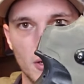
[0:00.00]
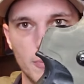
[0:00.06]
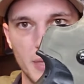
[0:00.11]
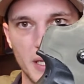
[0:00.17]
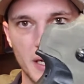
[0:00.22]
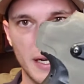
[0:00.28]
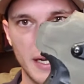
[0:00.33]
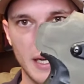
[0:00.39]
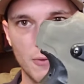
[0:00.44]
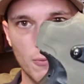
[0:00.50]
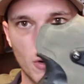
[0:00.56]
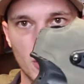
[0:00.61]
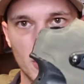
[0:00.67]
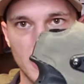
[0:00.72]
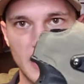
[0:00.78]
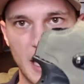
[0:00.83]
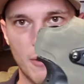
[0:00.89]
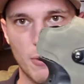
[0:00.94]
bit of
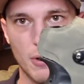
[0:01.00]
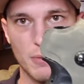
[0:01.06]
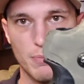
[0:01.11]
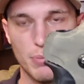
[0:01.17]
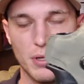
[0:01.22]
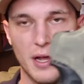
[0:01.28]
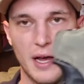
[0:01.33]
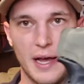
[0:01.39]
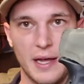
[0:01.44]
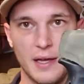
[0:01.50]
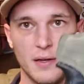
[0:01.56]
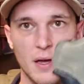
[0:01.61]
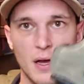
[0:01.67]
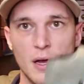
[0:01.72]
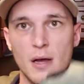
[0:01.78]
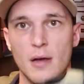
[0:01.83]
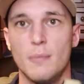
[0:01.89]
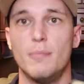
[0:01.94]
inward and outward play,
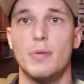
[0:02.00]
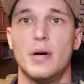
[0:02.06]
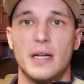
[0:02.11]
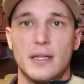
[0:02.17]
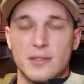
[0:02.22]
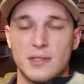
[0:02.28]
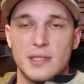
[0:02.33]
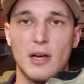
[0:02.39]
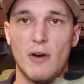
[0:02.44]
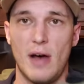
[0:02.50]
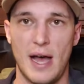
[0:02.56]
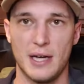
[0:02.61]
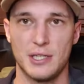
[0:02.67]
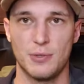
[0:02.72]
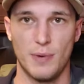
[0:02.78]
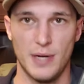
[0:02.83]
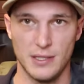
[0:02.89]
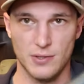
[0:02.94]
but it still
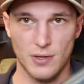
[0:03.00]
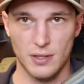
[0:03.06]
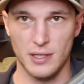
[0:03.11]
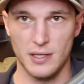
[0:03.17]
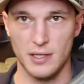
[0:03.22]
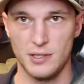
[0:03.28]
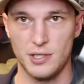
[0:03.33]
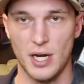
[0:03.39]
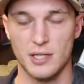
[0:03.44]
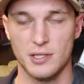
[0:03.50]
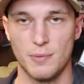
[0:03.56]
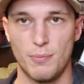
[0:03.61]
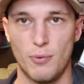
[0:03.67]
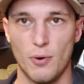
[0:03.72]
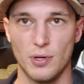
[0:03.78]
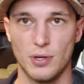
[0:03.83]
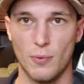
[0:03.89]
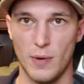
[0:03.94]
actuates on the ejection
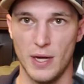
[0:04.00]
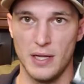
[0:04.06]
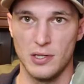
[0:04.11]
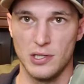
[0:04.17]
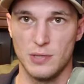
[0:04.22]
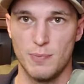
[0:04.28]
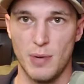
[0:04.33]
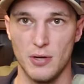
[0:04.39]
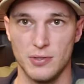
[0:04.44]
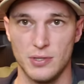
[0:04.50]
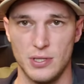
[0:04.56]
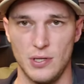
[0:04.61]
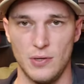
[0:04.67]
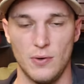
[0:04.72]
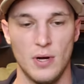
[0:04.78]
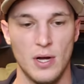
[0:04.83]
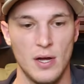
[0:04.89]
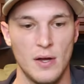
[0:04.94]
port the way that it's supposed
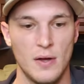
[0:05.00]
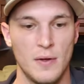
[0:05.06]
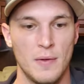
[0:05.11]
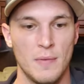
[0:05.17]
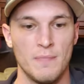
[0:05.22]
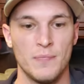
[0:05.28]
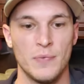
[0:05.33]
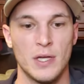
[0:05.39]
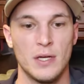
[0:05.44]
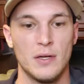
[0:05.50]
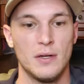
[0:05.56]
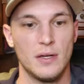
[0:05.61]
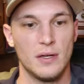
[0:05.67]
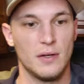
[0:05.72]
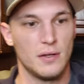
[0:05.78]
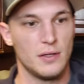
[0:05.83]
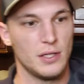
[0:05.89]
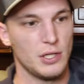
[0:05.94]
to.
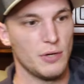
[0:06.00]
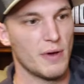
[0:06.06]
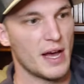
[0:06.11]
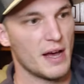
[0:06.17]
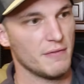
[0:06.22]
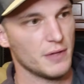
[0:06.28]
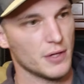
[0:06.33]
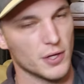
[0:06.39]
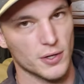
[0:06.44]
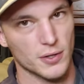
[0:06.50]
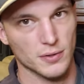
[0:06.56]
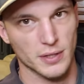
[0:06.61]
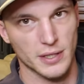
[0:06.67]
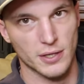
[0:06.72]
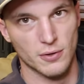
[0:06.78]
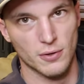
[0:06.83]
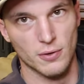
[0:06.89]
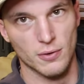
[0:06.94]
You have your
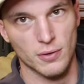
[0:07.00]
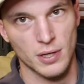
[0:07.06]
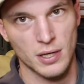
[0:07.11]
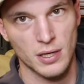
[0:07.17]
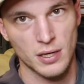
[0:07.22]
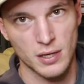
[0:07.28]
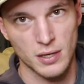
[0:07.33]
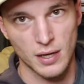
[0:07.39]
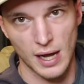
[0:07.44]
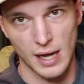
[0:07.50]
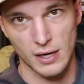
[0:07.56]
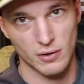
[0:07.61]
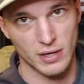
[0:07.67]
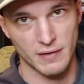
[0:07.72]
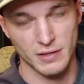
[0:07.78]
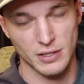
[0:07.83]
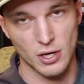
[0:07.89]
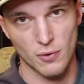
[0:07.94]
little, I
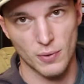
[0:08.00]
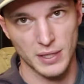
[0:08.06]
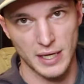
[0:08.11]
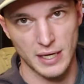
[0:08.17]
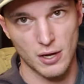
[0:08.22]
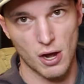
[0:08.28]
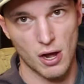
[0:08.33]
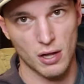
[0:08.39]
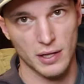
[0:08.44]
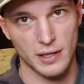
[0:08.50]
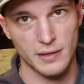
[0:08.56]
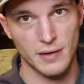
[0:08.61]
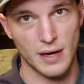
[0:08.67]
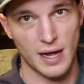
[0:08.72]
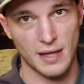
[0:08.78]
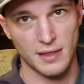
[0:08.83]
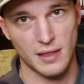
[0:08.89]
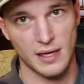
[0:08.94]
don't even know what they call it.
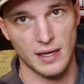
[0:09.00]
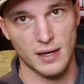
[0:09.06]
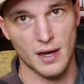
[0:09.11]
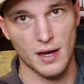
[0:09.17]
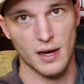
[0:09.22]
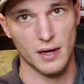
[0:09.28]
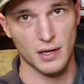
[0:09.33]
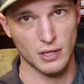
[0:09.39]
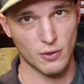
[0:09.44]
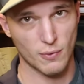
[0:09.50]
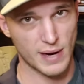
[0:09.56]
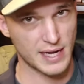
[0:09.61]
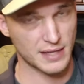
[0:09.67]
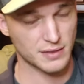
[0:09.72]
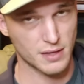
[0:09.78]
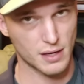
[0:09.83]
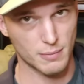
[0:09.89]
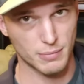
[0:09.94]
I think
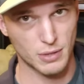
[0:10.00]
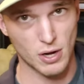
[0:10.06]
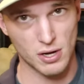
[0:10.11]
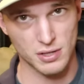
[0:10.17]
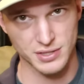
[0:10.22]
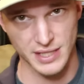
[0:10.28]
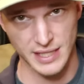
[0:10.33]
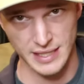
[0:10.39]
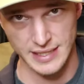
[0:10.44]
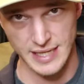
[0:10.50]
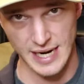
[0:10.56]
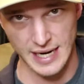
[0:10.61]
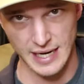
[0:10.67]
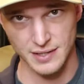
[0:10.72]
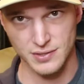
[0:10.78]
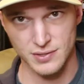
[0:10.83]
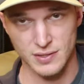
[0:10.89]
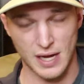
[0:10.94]
Grand Thumb calls it a
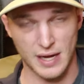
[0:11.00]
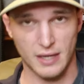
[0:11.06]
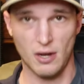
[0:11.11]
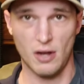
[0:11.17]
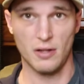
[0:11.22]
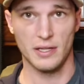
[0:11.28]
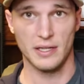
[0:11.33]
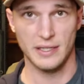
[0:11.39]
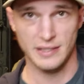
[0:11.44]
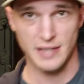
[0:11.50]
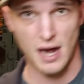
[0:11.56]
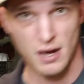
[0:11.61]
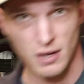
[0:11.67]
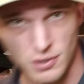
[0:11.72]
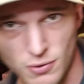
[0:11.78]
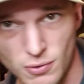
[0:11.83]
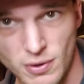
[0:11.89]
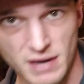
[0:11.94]
dingus. I call it a
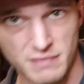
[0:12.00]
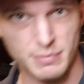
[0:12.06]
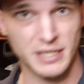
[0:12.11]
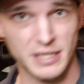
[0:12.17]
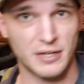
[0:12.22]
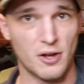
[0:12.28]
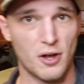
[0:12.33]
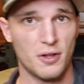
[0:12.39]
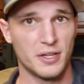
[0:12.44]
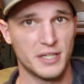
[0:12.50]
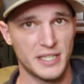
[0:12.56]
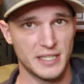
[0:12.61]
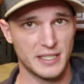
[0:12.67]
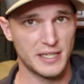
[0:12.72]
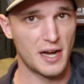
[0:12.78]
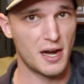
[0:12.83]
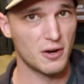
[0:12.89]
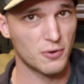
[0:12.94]
dongle. I've been calling it a
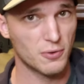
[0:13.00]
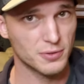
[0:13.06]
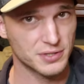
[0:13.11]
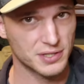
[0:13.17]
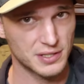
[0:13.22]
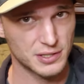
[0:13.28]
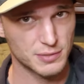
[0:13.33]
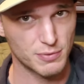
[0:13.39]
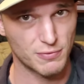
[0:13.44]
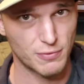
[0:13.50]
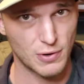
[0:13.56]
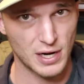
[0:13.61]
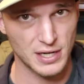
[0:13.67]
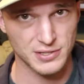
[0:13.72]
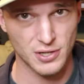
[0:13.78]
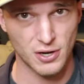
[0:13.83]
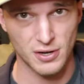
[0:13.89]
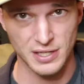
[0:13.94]
dongle since before I
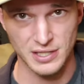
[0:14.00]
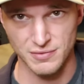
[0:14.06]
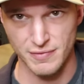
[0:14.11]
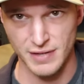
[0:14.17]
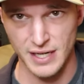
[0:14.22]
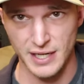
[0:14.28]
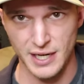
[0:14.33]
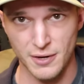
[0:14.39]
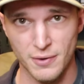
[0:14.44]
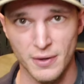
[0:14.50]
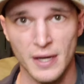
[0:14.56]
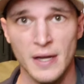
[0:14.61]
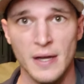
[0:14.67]
saw his video.